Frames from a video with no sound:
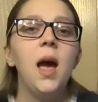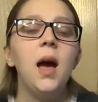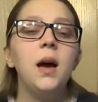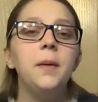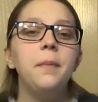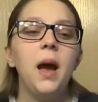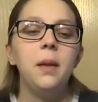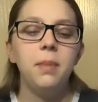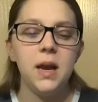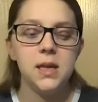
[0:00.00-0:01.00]

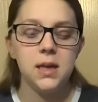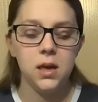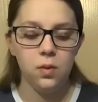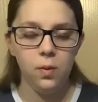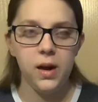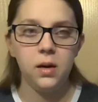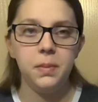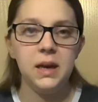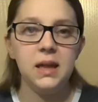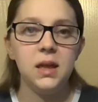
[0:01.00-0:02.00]
And place it right
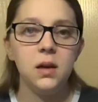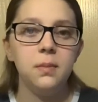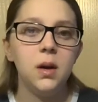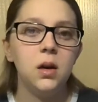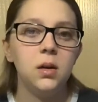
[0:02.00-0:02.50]
beneath them